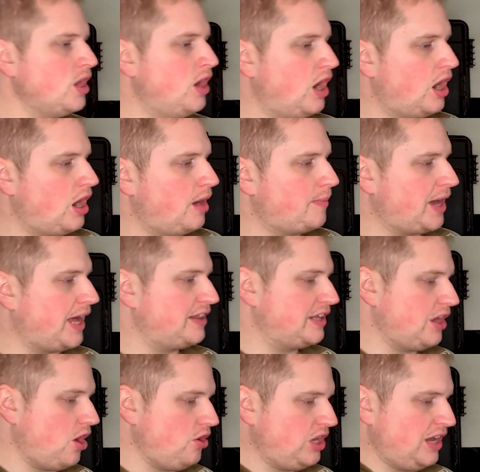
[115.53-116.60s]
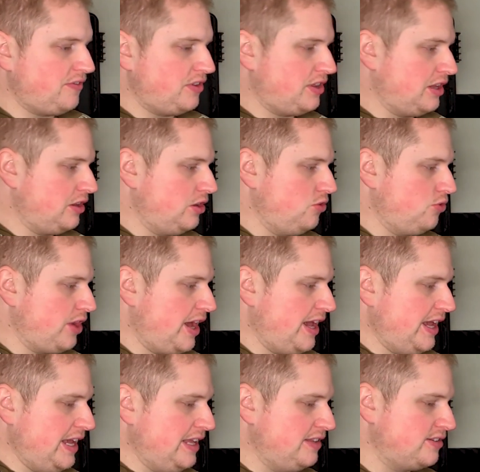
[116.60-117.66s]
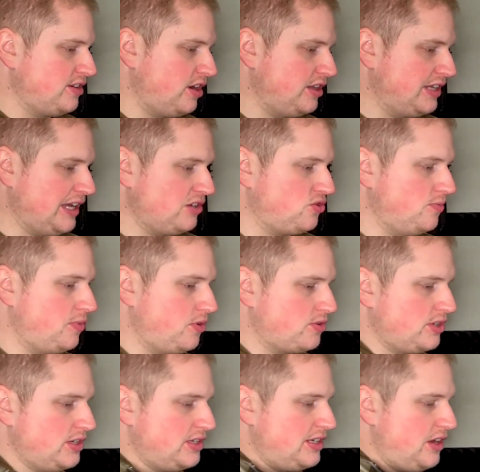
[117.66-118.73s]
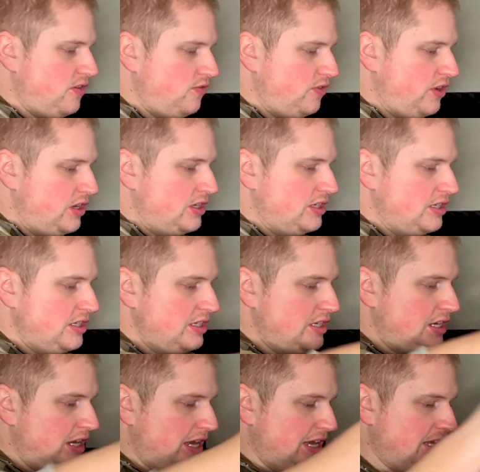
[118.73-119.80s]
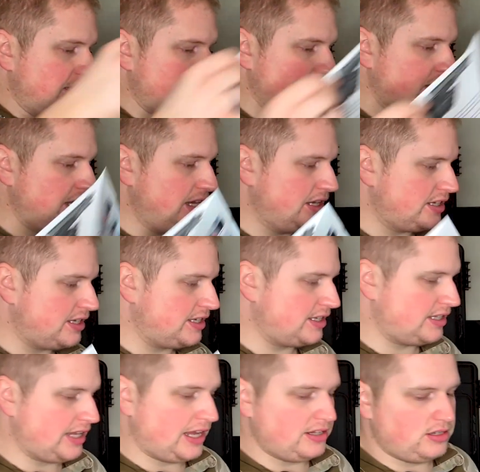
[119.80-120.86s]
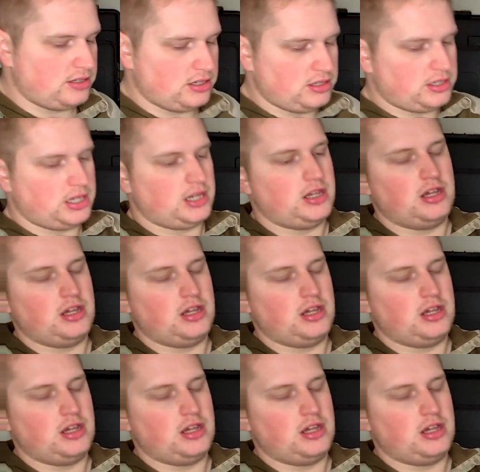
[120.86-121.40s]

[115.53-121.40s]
And the only other thing that you'll get inside the actual box itself is the standard